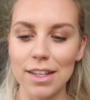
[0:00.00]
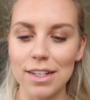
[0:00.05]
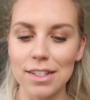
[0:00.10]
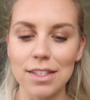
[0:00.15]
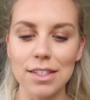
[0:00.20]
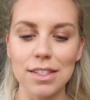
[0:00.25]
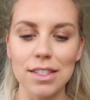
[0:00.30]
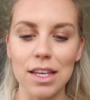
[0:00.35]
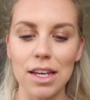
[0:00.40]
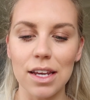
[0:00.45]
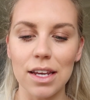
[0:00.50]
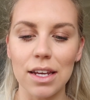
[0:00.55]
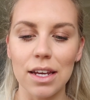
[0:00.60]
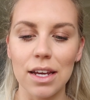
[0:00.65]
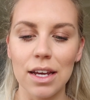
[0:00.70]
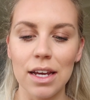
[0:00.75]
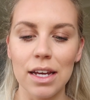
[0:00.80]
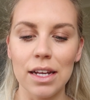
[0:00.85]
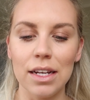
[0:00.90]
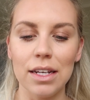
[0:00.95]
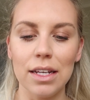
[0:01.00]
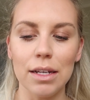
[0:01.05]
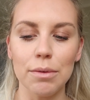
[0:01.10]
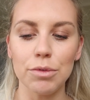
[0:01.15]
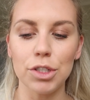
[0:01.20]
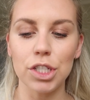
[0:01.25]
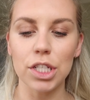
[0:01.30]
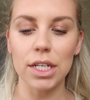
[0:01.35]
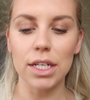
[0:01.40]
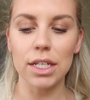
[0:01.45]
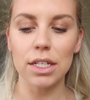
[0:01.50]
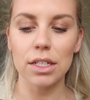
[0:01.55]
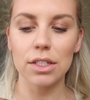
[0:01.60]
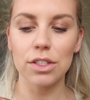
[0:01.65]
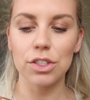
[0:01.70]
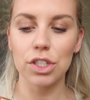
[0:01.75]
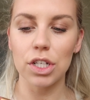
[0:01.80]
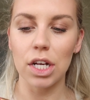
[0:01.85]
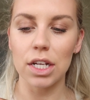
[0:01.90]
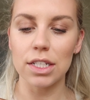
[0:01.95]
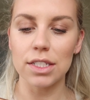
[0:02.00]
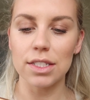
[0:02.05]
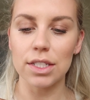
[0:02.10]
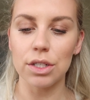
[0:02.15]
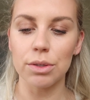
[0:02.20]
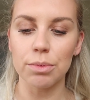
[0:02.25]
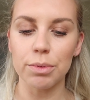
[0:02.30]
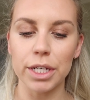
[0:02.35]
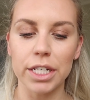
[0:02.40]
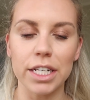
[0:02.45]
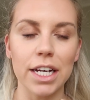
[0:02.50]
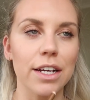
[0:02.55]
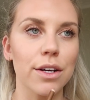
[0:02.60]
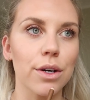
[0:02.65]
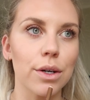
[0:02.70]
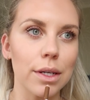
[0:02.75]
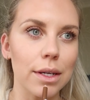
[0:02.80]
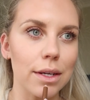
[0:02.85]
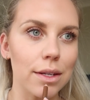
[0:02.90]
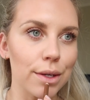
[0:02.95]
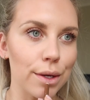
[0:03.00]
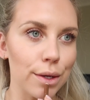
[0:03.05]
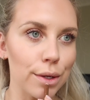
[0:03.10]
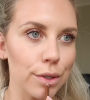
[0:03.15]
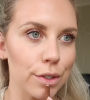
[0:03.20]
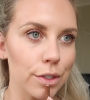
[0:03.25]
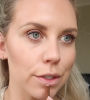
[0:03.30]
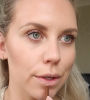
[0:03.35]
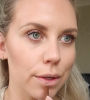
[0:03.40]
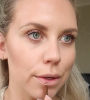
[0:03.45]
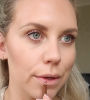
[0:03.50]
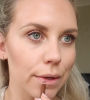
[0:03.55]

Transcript: this is the lip cheat, Charlotte Tilbury and Iconic Nude.